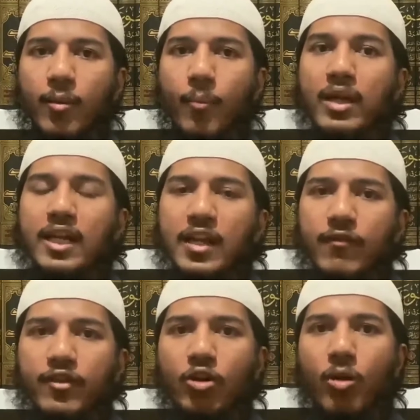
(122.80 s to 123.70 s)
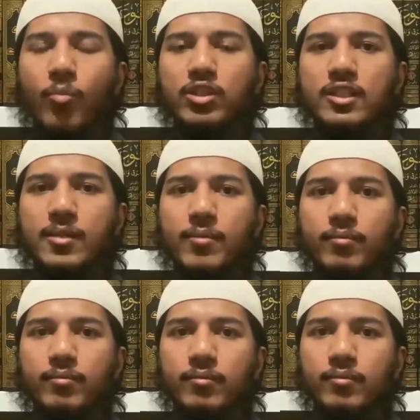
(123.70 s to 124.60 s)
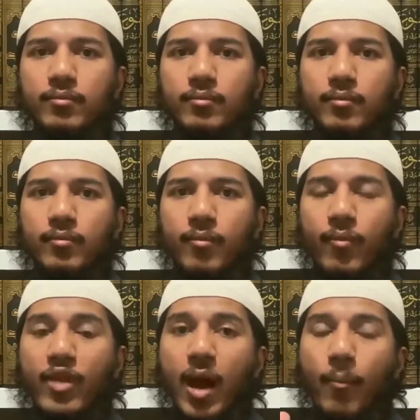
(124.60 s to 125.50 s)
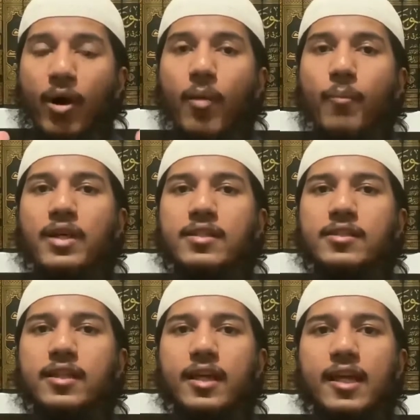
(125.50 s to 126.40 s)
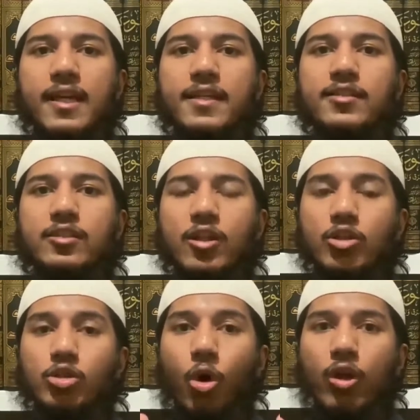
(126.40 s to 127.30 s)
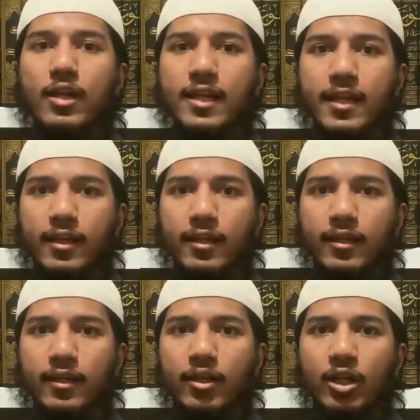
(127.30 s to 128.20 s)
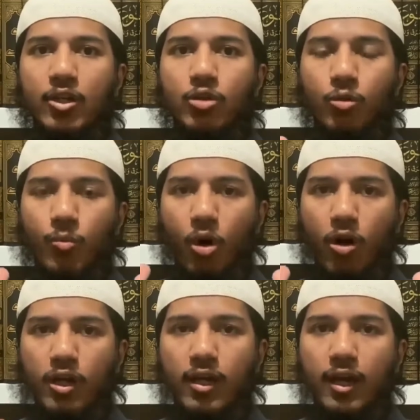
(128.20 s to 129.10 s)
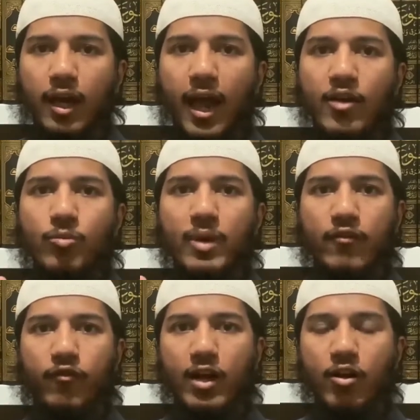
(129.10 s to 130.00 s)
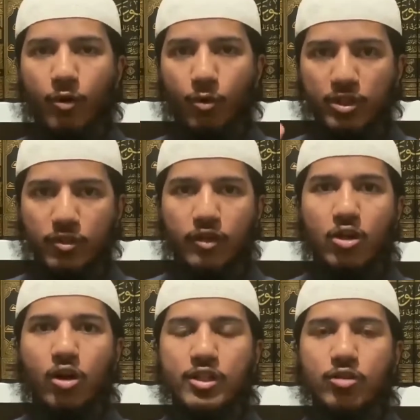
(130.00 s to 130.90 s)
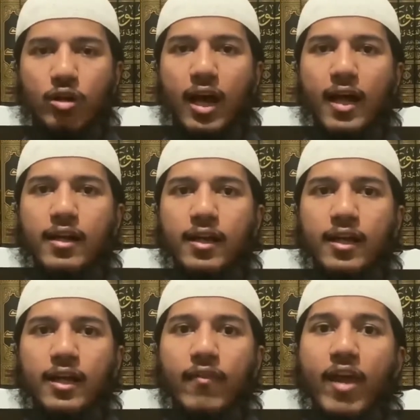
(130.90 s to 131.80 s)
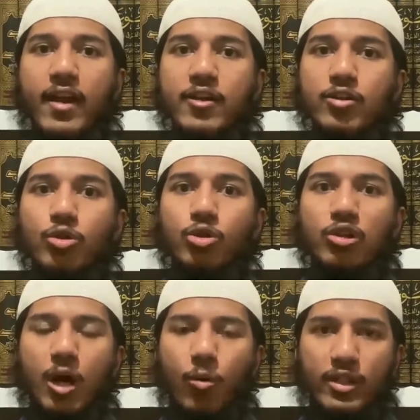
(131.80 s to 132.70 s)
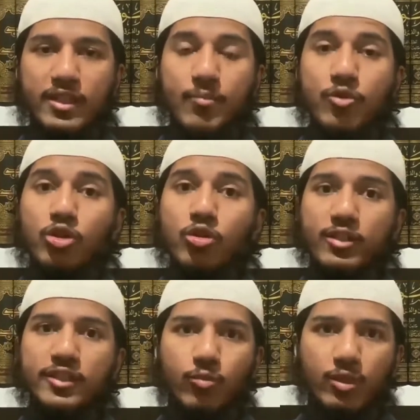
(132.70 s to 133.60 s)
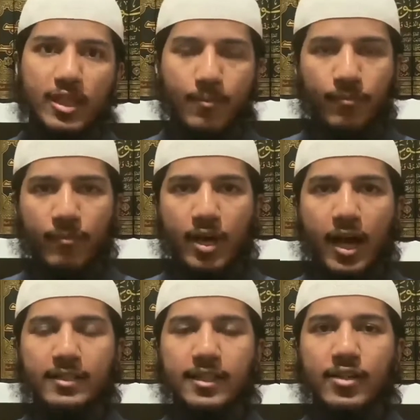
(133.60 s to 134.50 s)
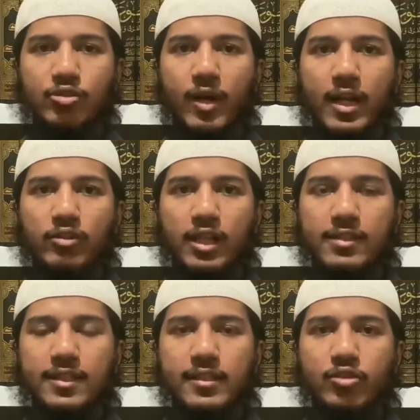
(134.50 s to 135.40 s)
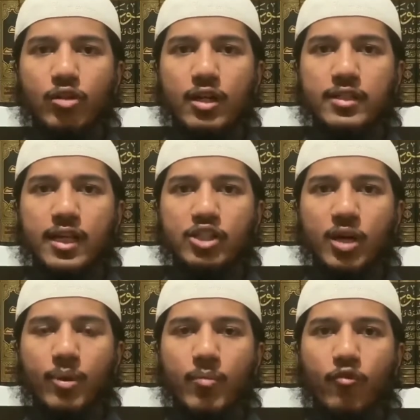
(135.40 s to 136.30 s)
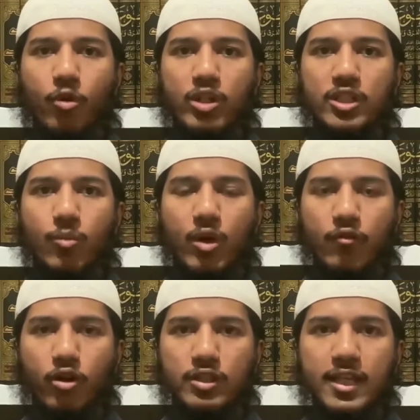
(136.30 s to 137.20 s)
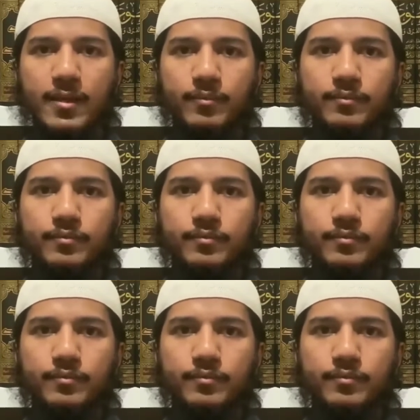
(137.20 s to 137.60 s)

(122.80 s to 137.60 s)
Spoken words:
But if the non-Muslim, their purpose is solely to mock and to make fun of the verse of the glorious Quran, then you should avoid them, you should not sit with them. As Allah subhanahu wa ta'ala says in Surah Nisa, chapter number 4, verse number 140,